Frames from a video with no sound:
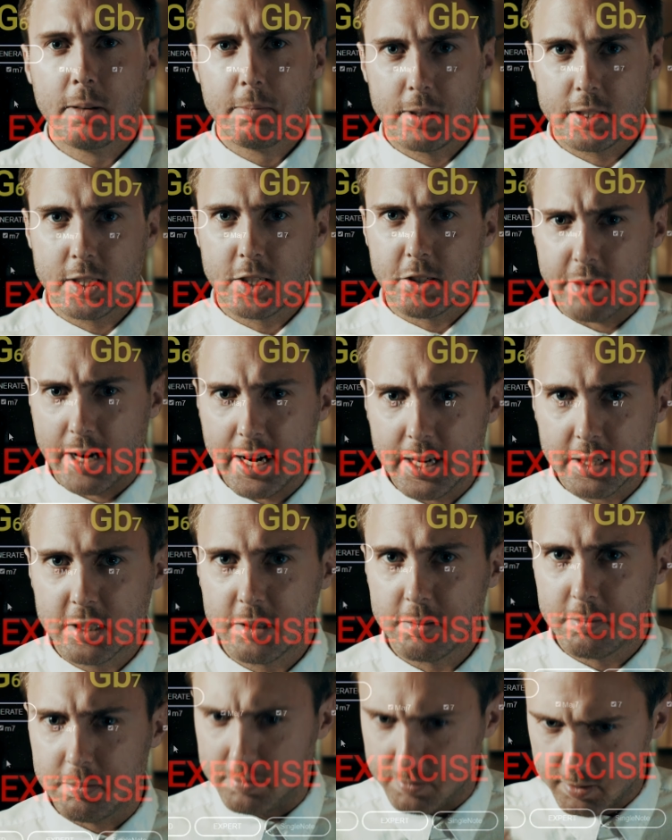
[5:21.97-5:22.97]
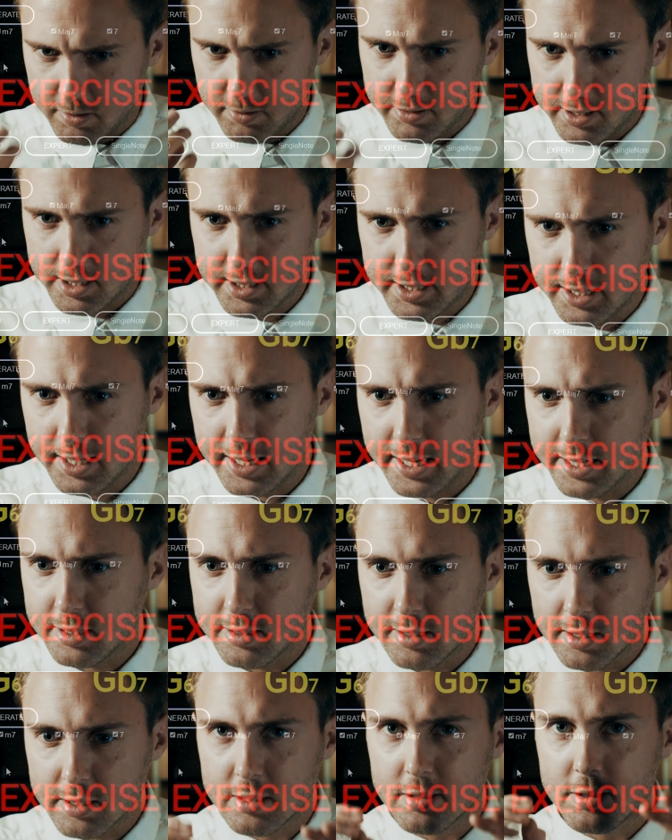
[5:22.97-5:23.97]
But try to really
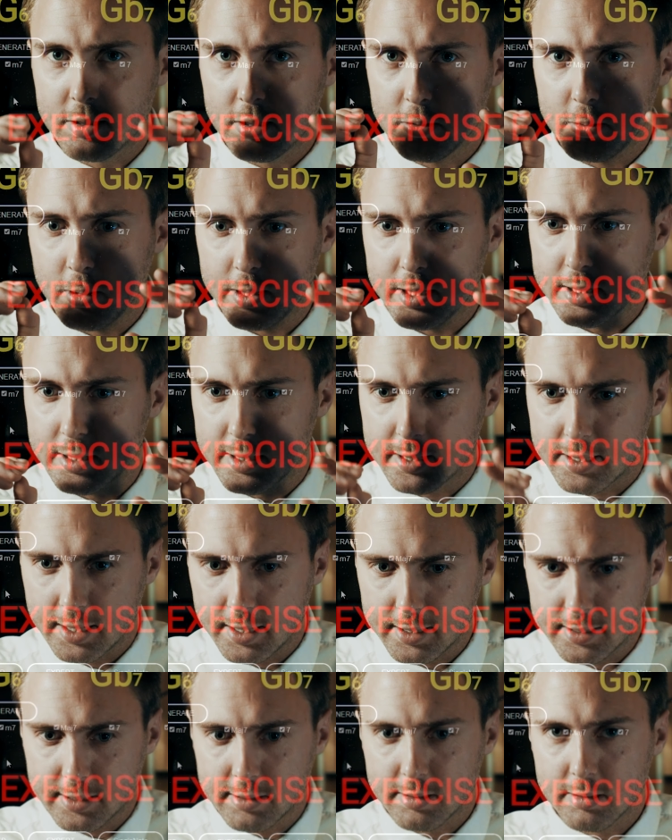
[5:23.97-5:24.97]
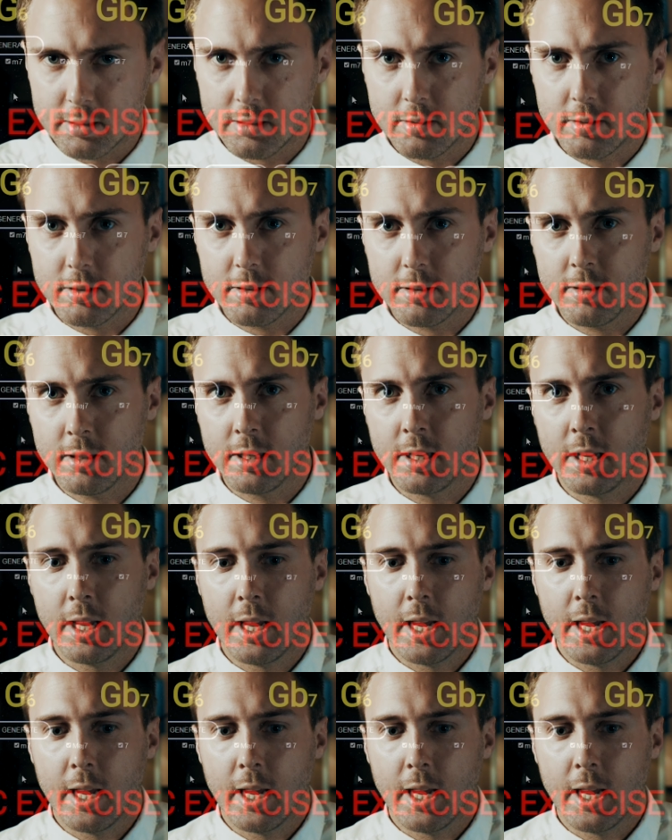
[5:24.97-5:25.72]
like just do what it says you to do.